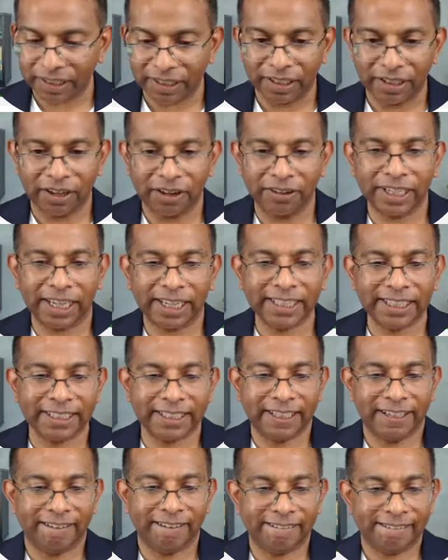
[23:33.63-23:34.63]
Okay,
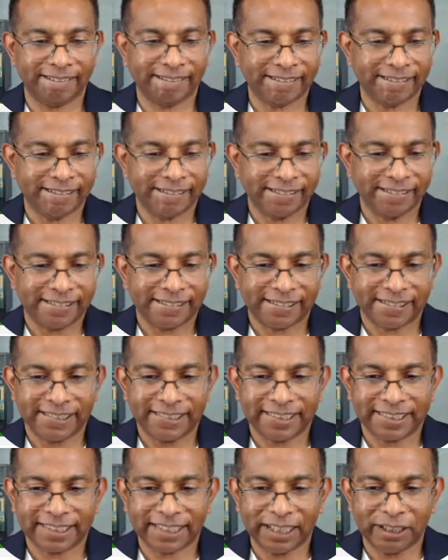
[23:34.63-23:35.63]

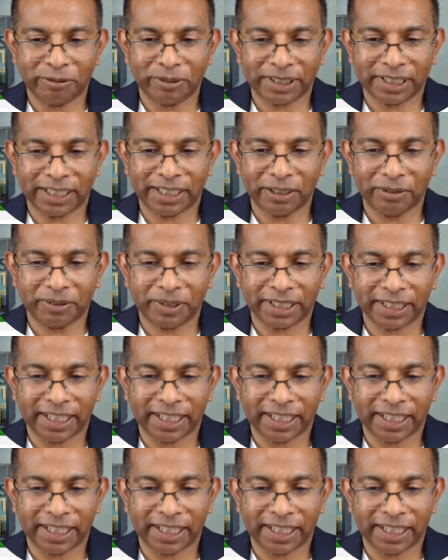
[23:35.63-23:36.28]
let's see whether anyone